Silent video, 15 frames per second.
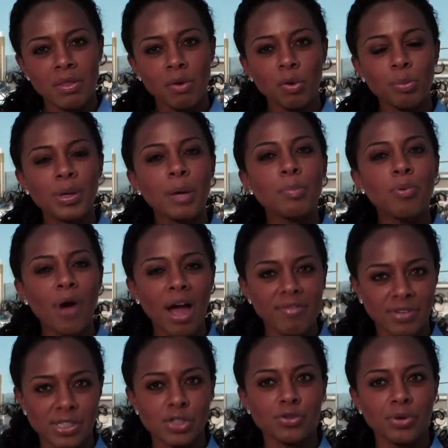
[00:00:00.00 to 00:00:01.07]
There will be a
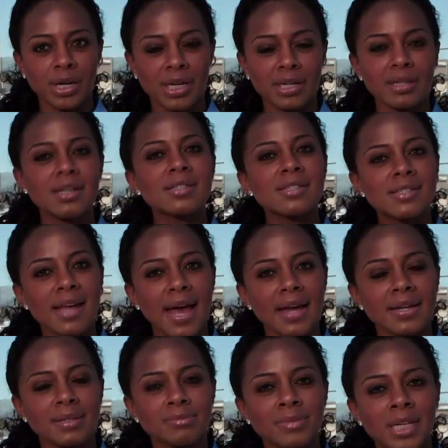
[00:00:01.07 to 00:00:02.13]
private screening instead.